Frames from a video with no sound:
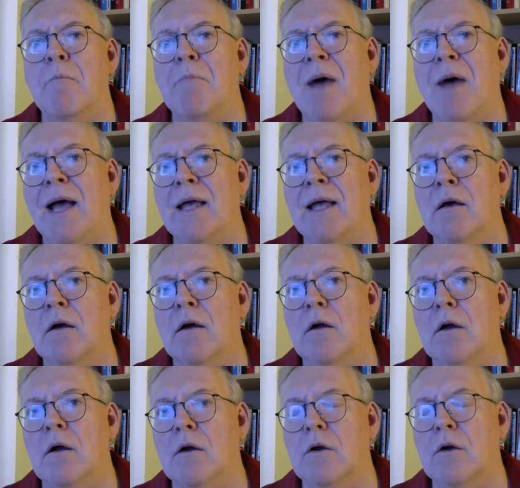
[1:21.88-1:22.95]
by
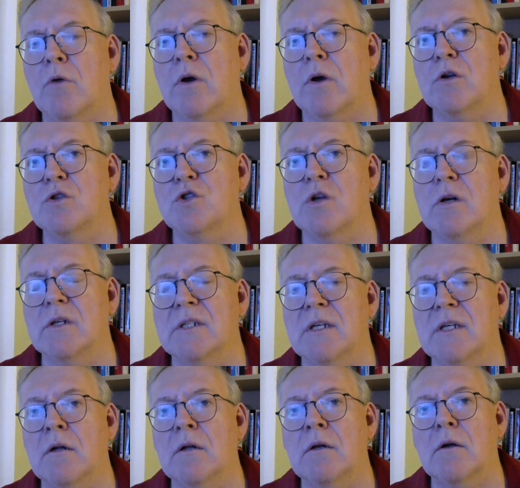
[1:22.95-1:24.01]

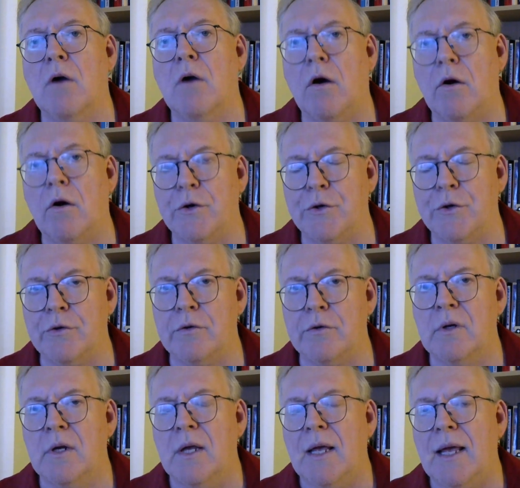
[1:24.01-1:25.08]
chronological order.
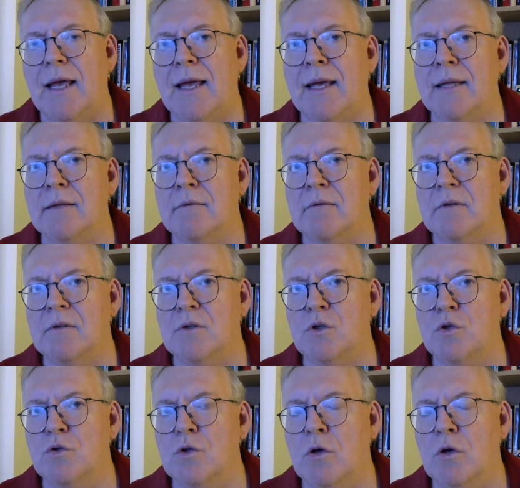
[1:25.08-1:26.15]
And
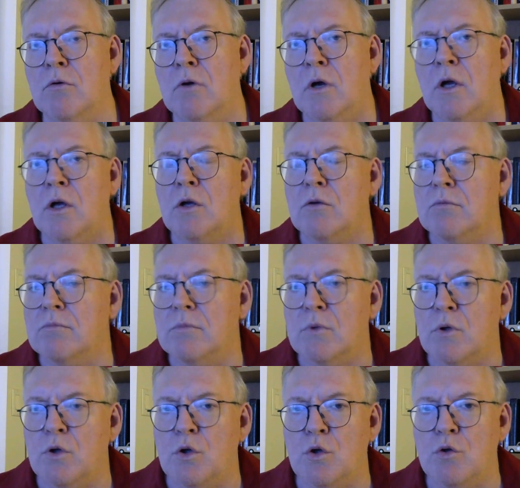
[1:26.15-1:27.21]
you know,
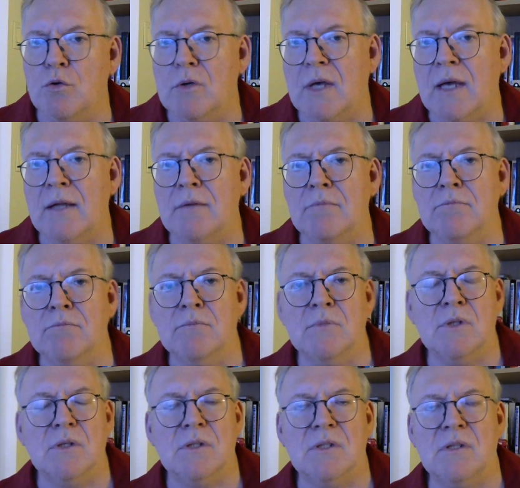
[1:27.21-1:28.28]
you can
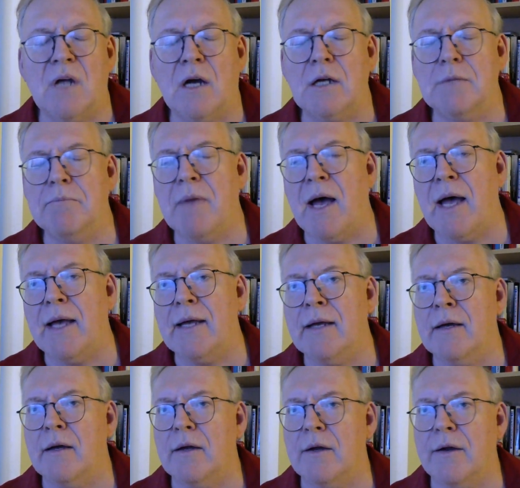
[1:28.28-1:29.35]
start
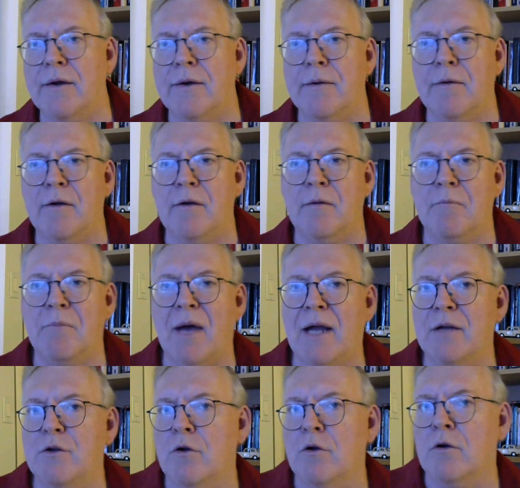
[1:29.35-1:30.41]
by
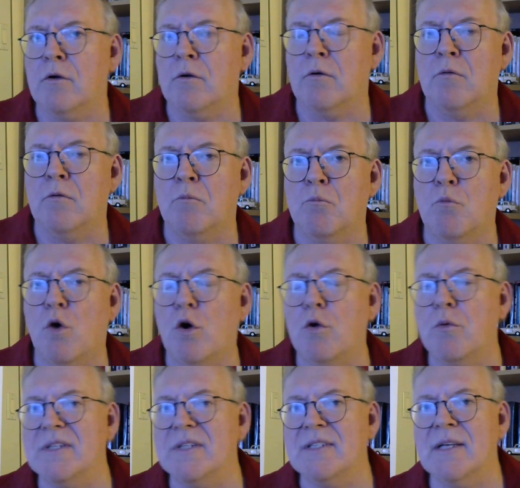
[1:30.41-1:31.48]
the more
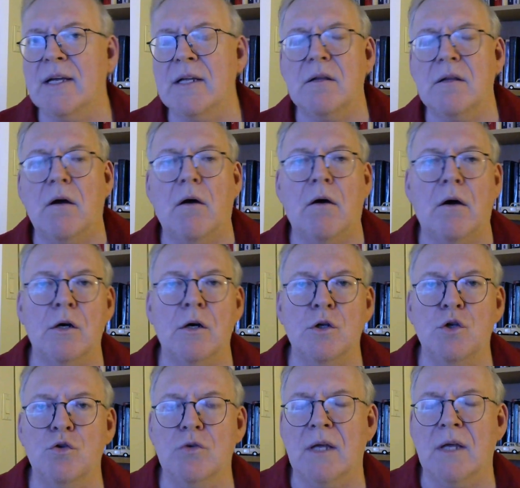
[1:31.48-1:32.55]
recent, or
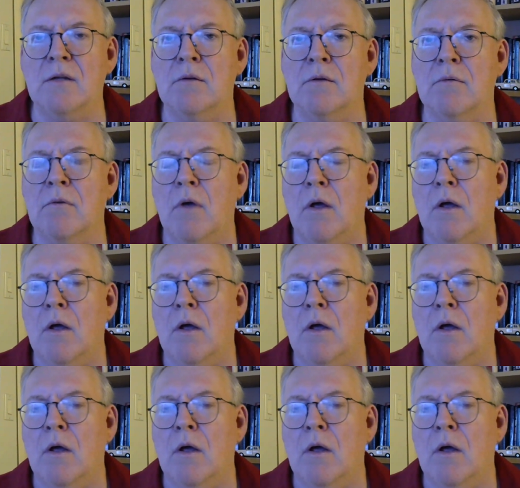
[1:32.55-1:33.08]
you can